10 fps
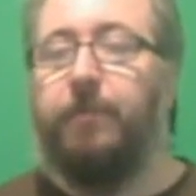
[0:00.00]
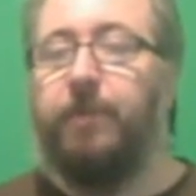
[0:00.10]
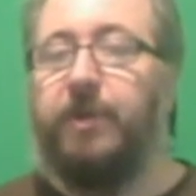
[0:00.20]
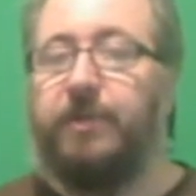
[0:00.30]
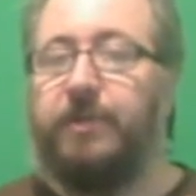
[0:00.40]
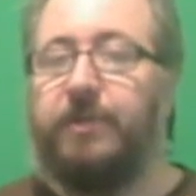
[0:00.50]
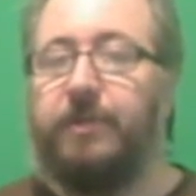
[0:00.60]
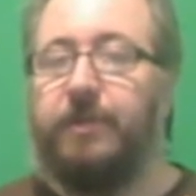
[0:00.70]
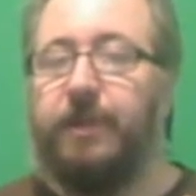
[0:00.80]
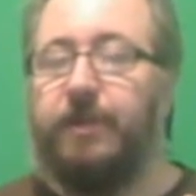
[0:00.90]
But
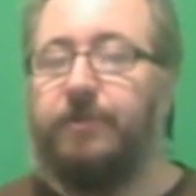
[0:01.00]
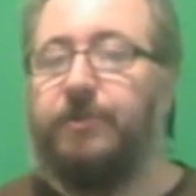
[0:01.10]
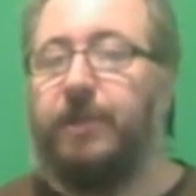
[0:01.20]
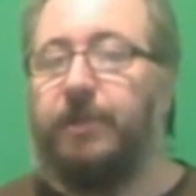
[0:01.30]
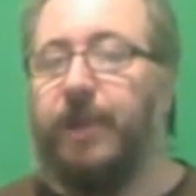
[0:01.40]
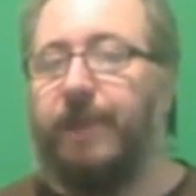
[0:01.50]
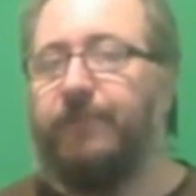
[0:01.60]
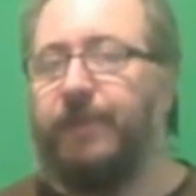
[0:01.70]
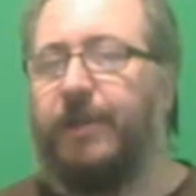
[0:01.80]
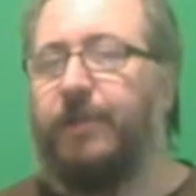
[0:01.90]
I understand you have
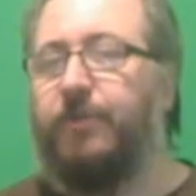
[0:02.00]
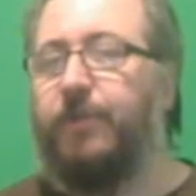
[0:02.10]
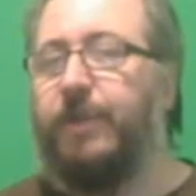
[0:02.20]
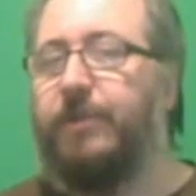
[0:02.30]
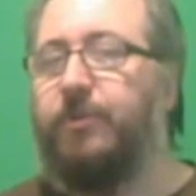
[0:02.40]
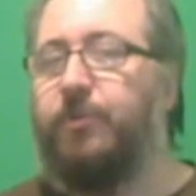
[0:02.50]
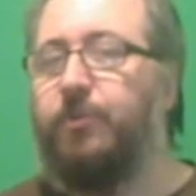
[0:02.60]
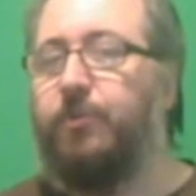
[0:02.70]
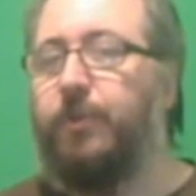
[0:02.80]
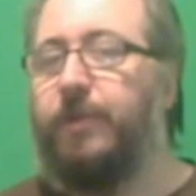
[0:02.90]
to kind of do that
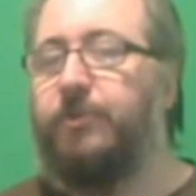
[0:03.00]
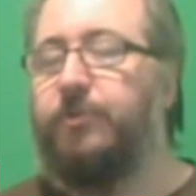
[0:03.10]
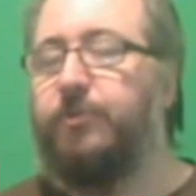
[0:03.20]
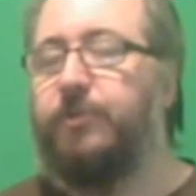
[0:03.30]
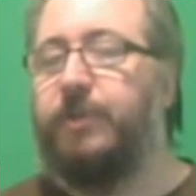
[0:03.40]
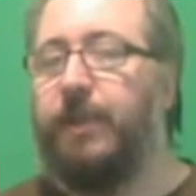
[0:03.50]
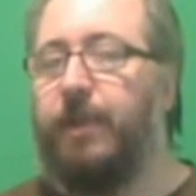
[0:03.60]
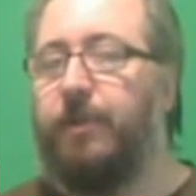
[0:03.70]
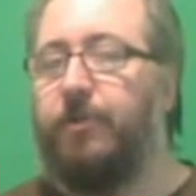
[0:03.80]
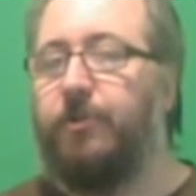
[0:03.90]
to introduce the
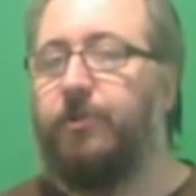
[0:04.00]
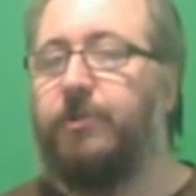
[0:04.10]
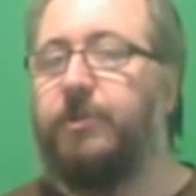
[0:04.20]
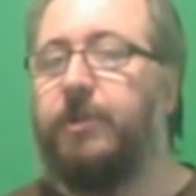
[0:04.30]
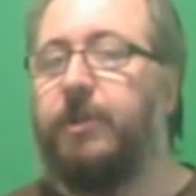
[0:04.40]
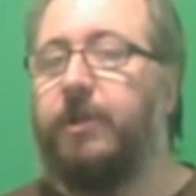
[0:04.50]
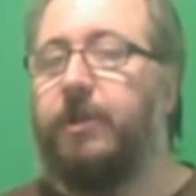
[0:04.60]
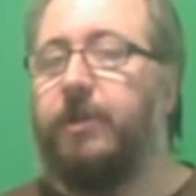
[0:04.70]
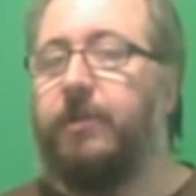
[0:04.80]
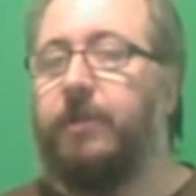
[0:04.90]
characters
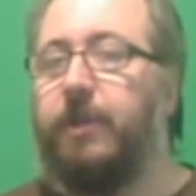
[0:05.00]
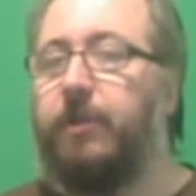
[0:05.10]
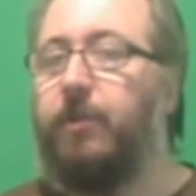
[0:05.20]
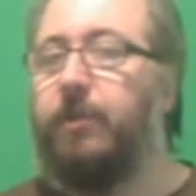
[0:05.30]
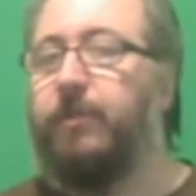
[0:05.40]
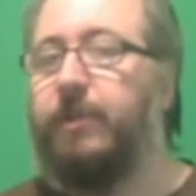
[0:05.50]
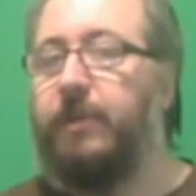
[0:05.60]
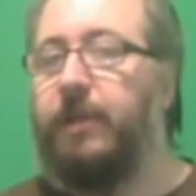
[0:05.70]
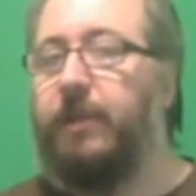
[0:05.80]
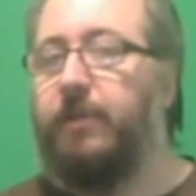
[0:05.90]
that are going to be
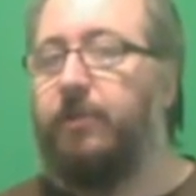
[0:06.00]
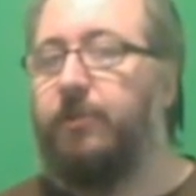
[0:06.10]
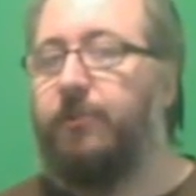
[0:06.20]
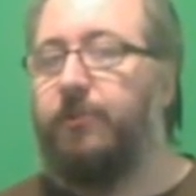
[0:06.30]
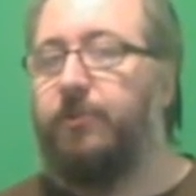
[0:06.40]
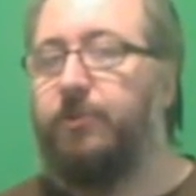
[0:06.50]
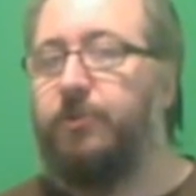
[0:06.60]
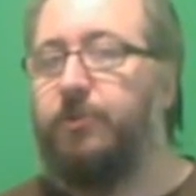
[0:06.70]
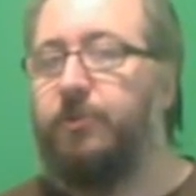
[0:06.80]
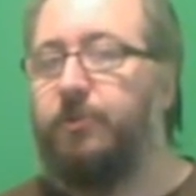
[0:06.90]
leading into the
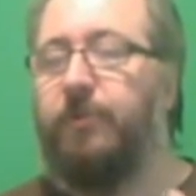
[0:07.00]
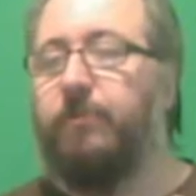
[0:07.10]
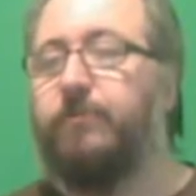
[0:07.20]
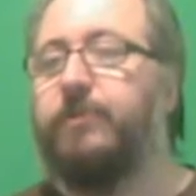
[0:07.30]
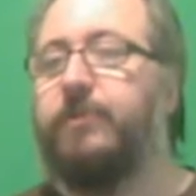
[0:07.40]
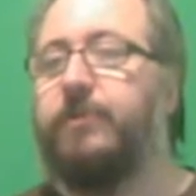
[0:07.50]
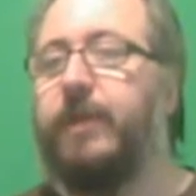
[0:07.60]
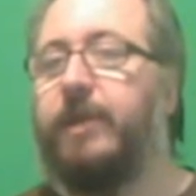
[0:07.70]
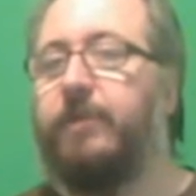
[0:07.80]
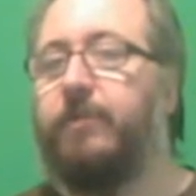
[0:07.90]
future films
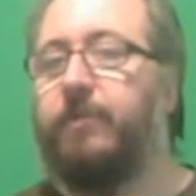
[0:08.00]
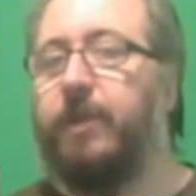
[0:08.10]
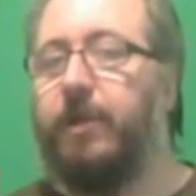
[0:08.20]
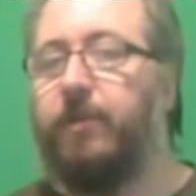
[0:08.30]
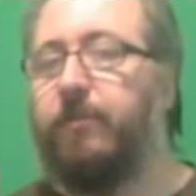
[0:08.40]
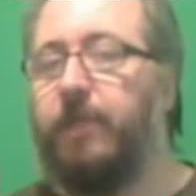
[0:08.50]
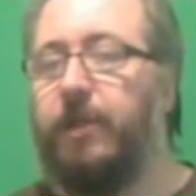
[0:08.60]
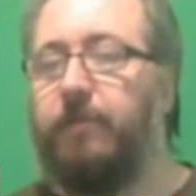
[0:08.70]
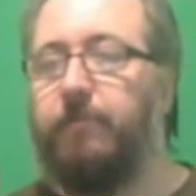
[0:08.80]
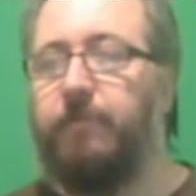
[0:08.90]
that
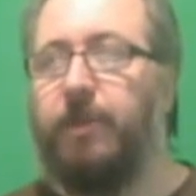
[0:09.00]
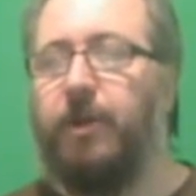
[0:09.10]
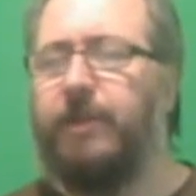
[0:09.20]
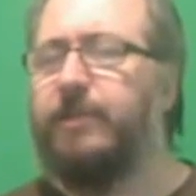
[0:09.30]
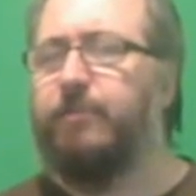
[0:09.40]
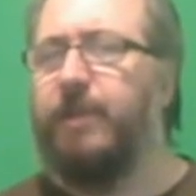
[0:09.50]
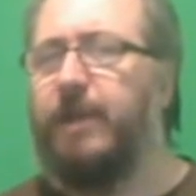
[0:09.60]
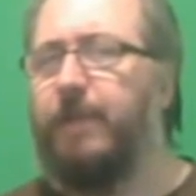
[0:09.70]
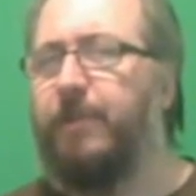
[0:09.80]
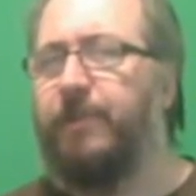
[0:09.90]
the audience might
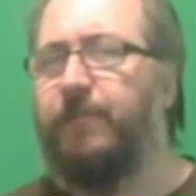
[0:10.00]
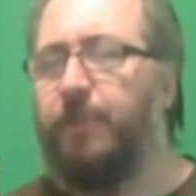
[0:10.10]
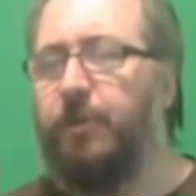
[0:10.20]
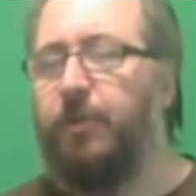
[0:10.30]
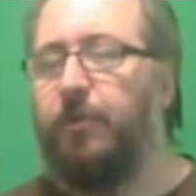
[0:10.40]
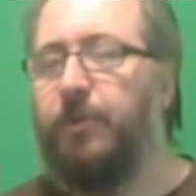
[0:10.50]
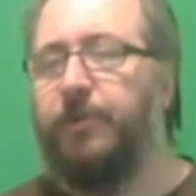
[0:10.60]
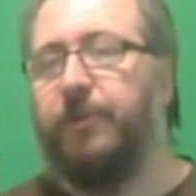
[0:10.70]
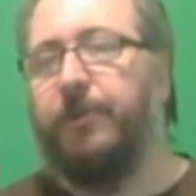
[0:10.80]
not be familiar with.